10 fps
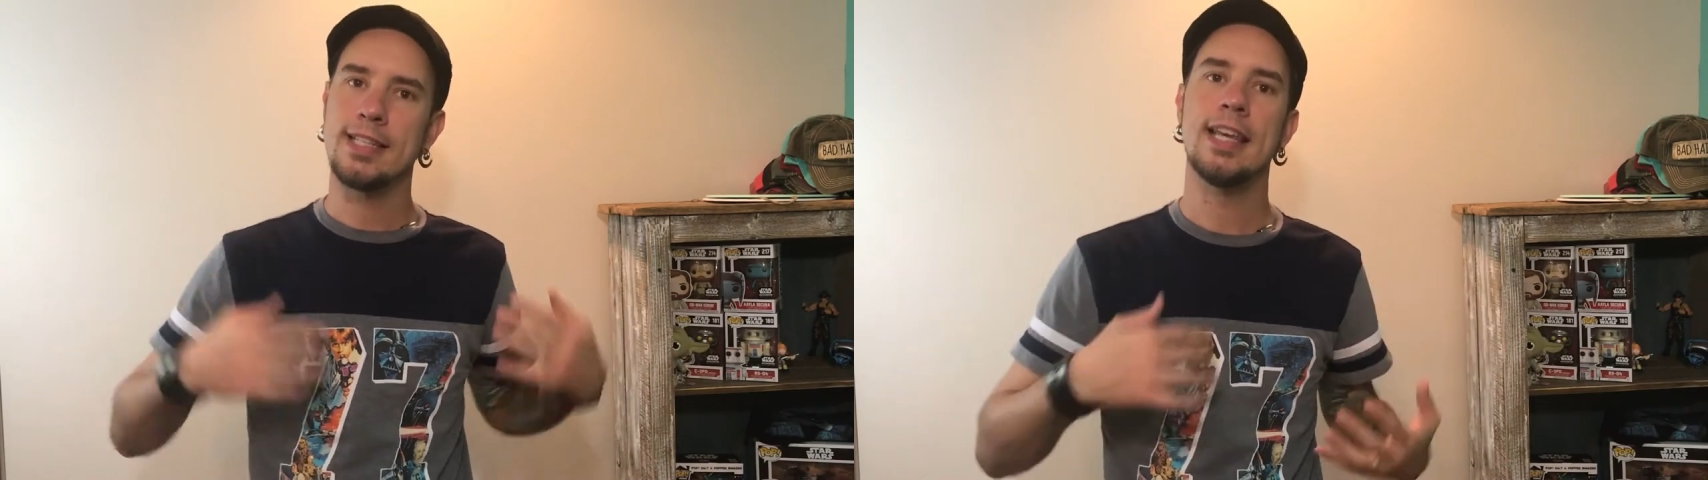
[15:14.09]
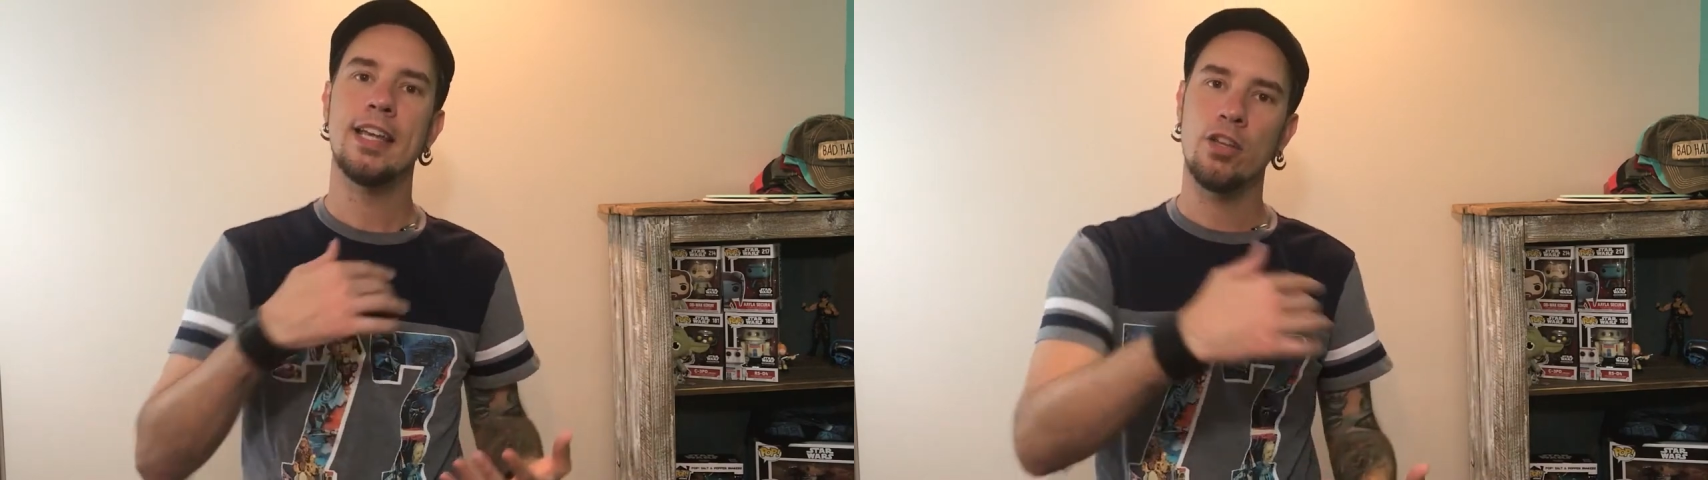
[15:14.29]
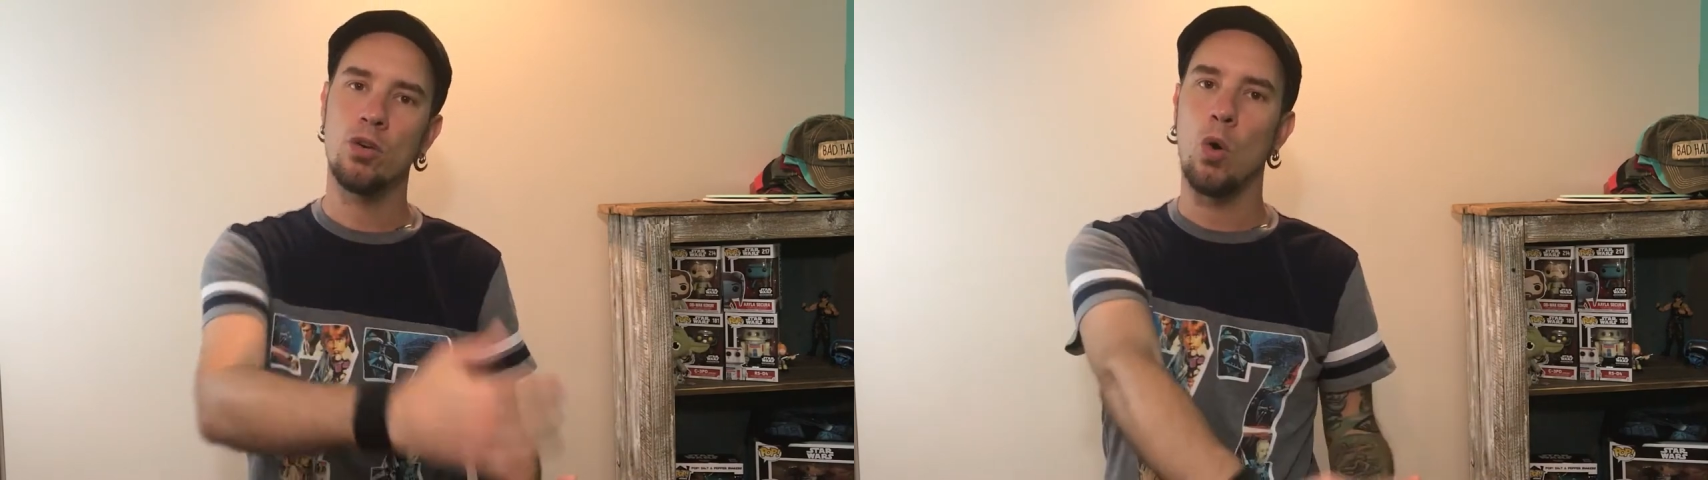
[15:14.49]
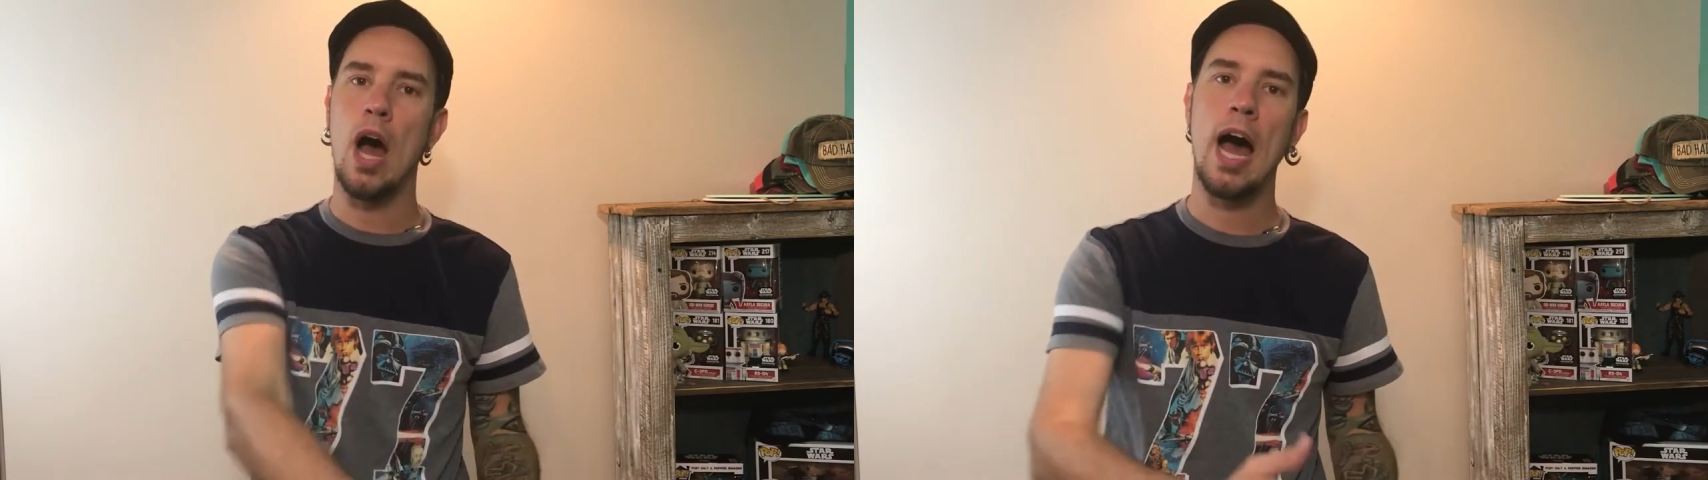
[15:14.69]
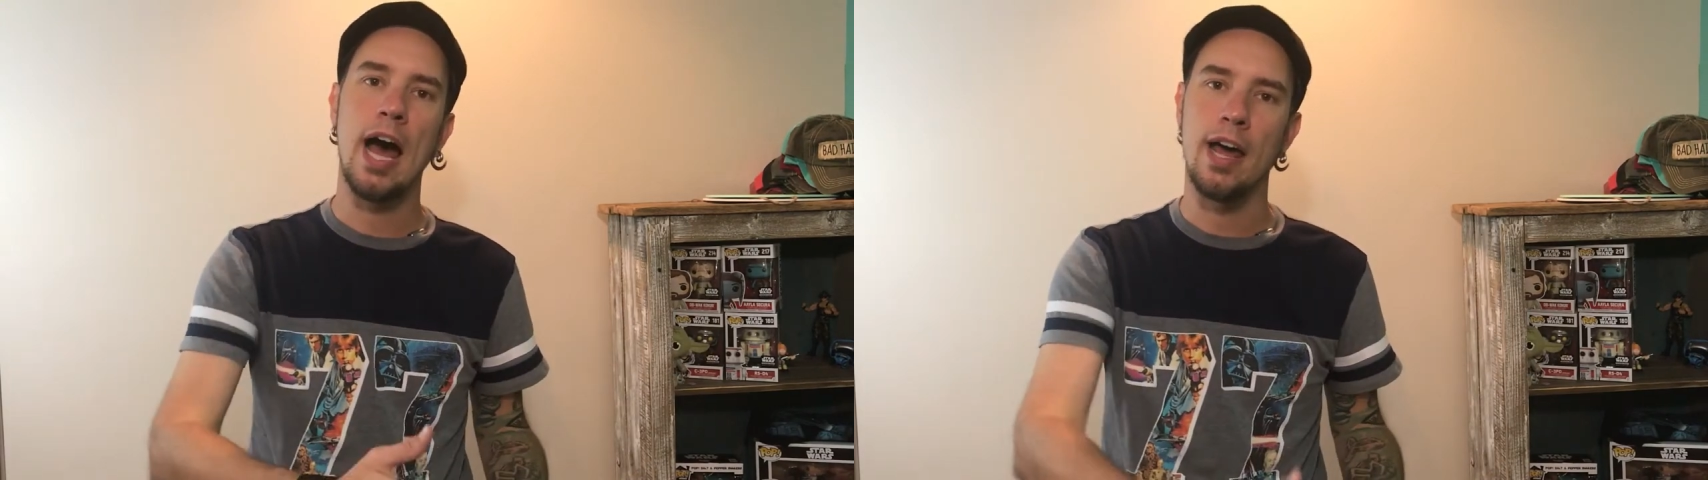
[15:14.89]

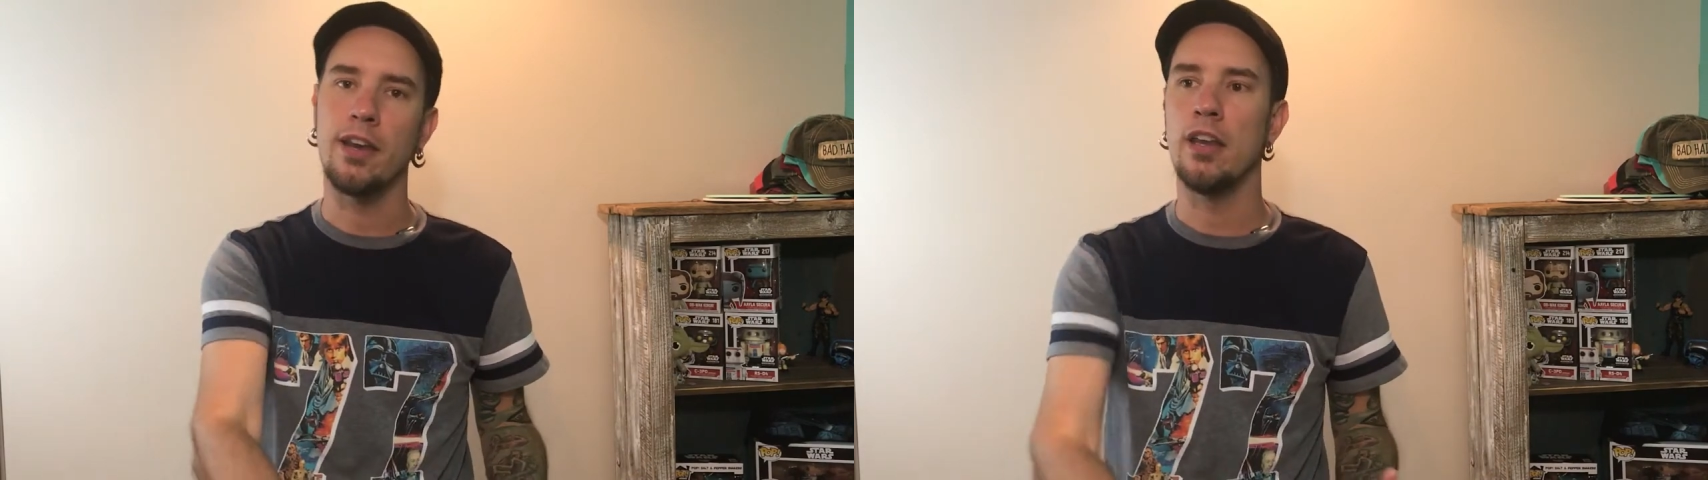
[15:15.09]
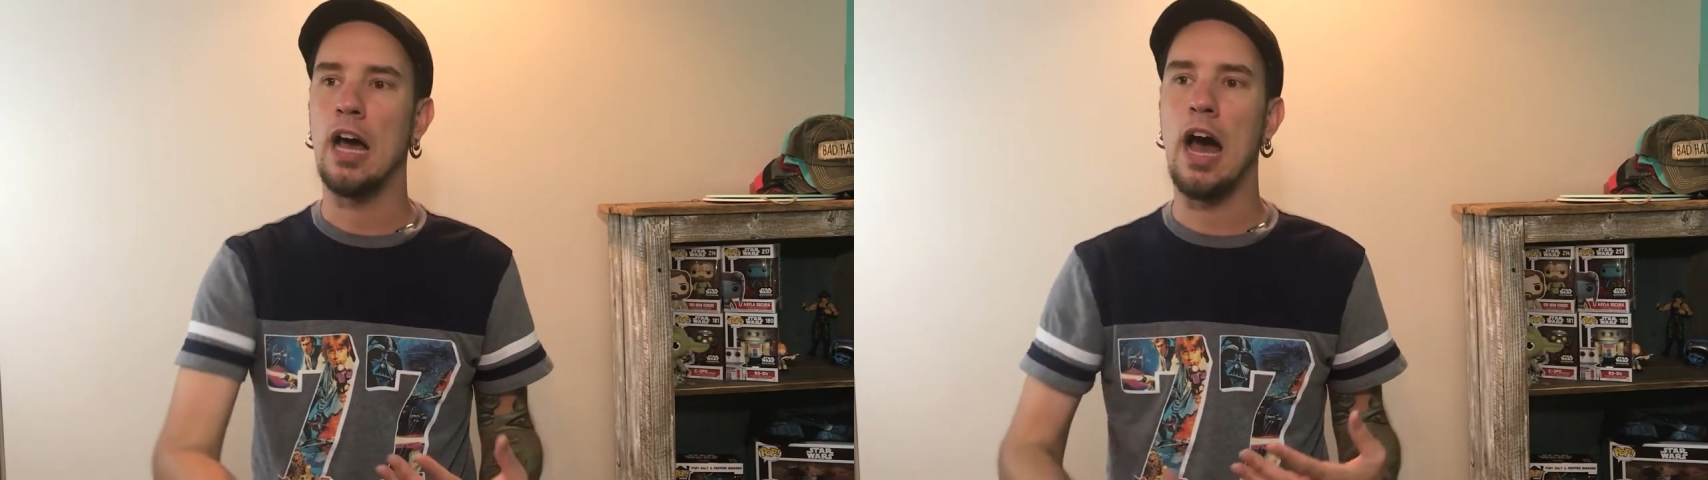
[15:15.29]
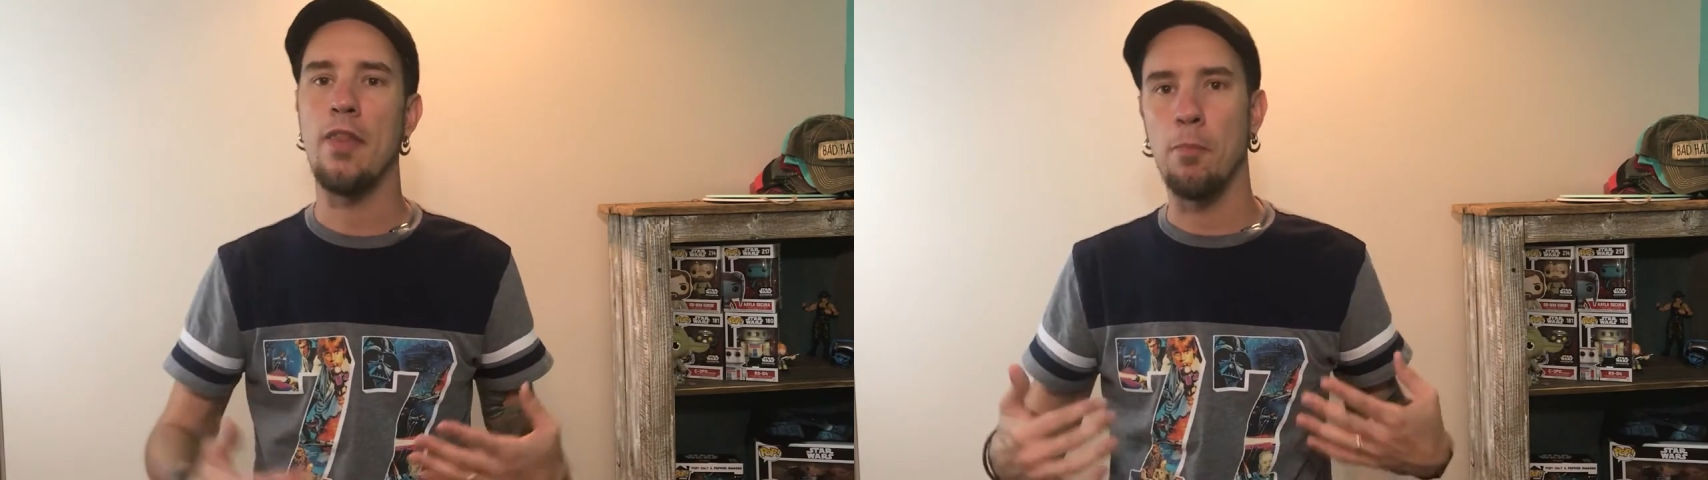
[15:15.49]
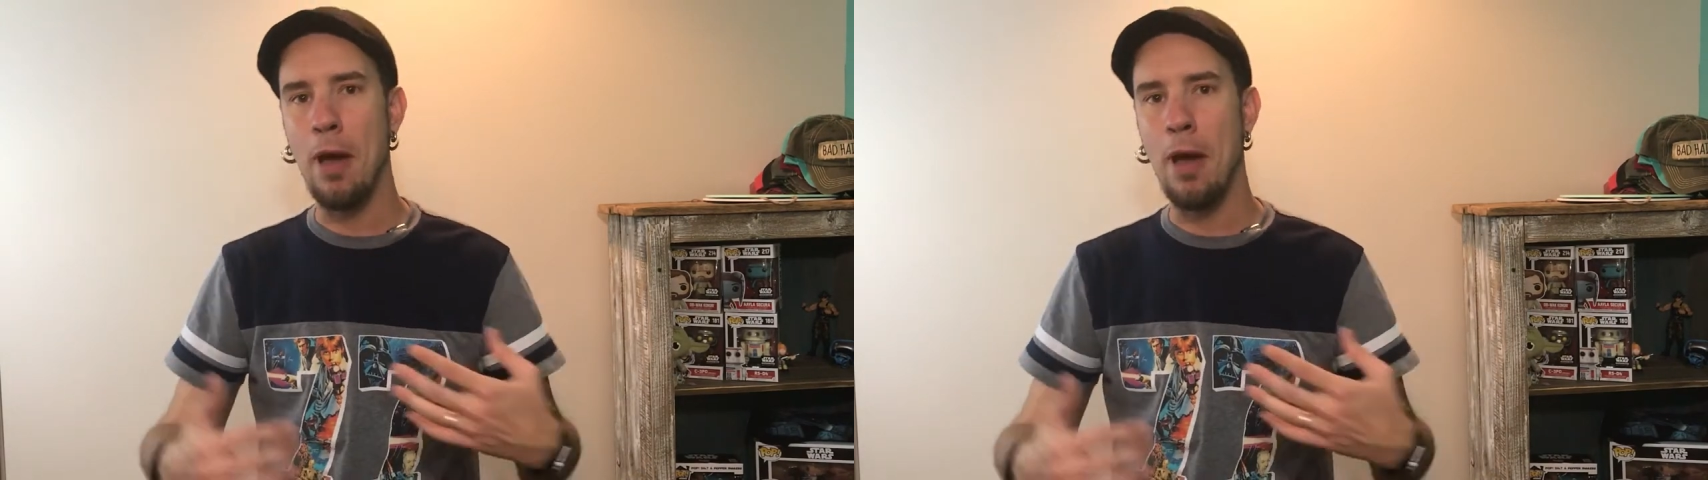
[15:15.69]
continue on